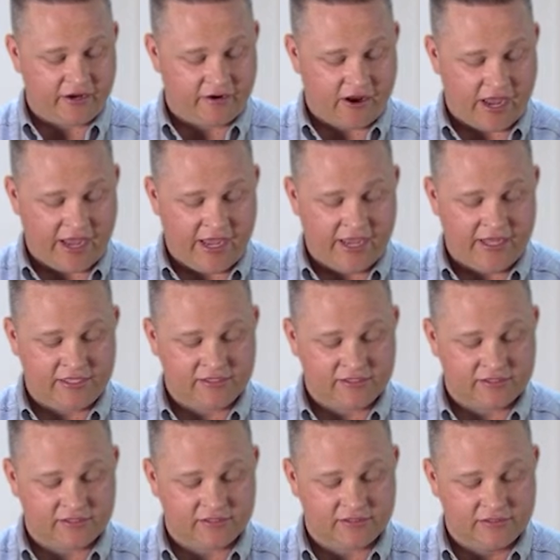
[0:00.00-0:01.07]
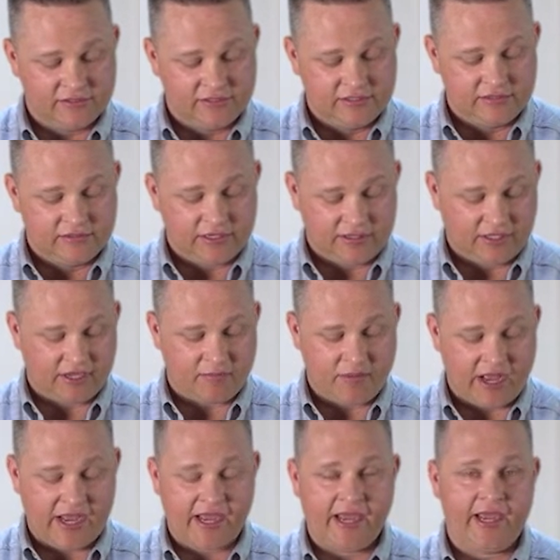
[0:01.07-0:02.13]
at your hands. I look at
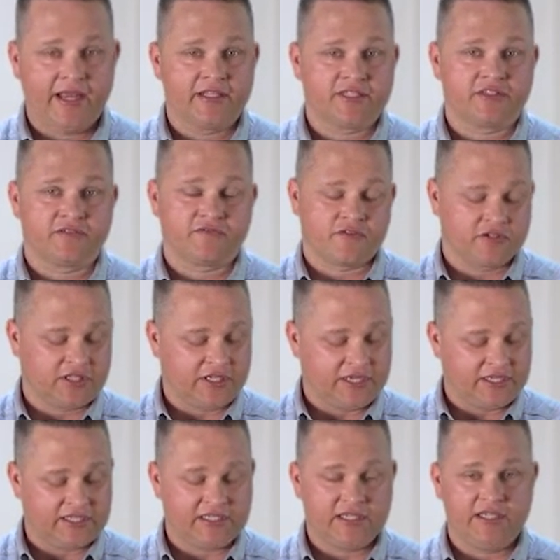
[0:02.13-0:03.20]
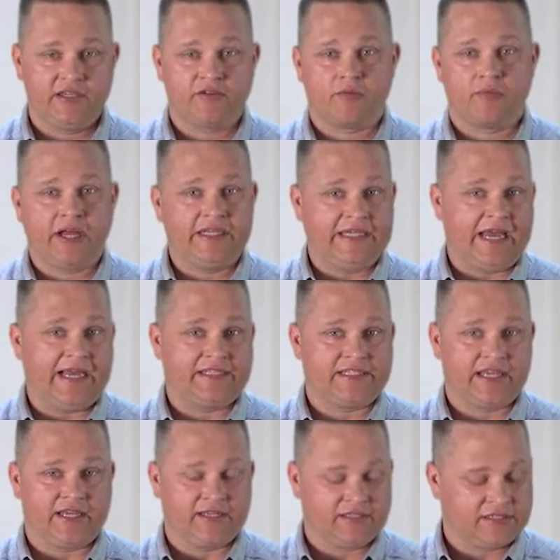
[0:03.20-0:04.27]
my hands, and the first thing I see are my dad's
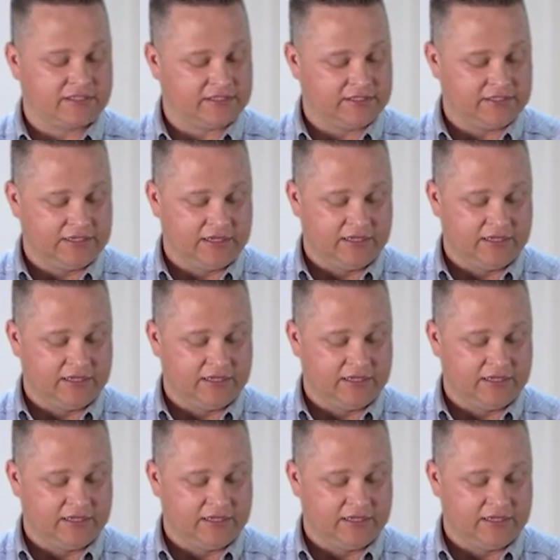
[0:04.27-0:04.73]
hands.